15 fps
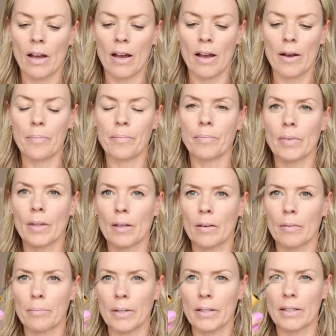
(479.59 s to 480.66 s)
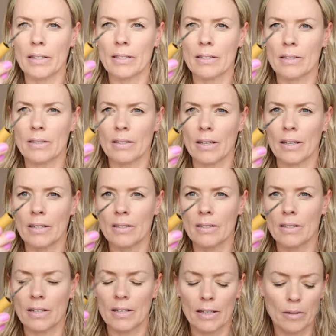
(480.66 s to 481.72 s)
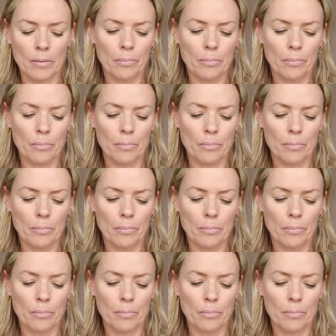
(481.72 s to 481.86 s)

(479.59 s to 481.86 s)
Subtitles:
But this is a little